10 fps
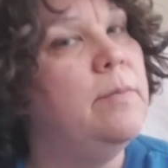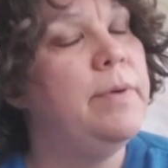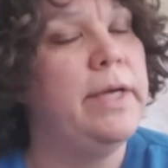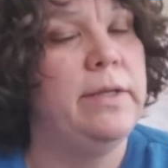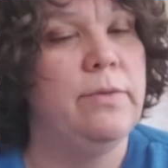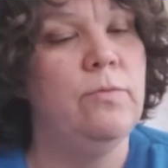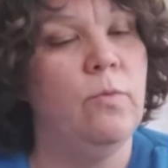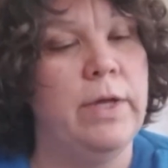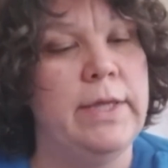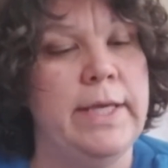But
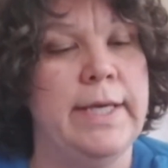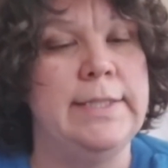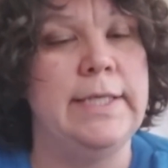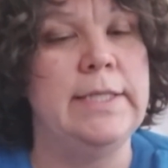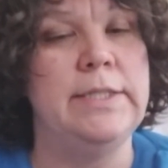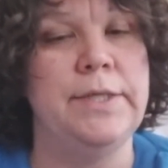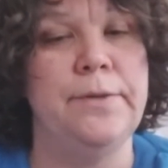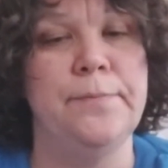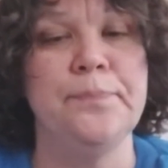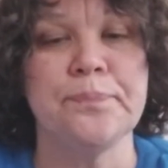one thing I did
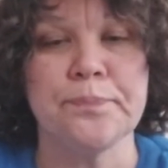do,